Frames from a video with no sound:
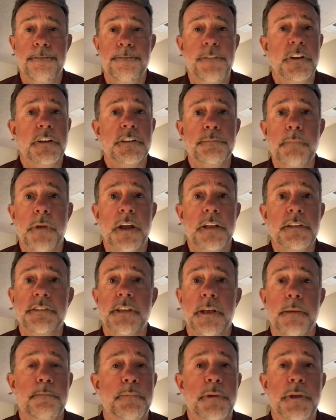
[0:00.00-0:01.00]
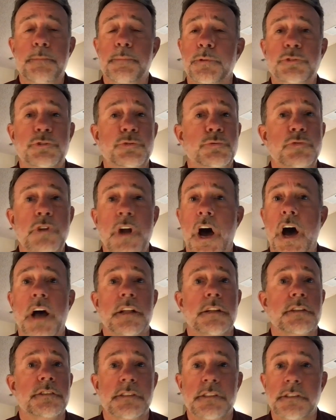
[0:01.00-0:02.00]
Fixed mindset people do
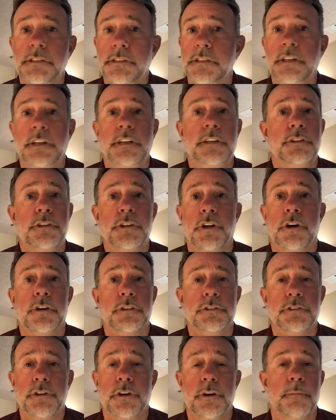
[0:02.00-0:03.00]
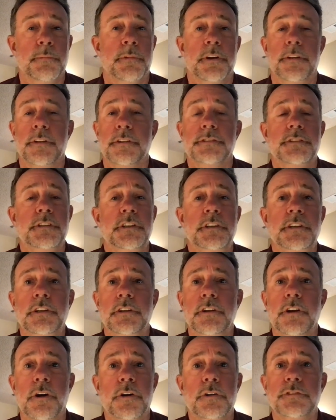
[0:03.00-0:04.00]
not succeed long term. They're the
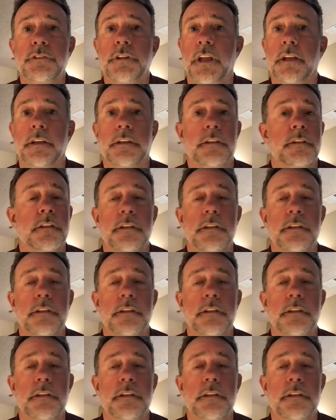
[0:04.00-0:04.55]
CEOs, like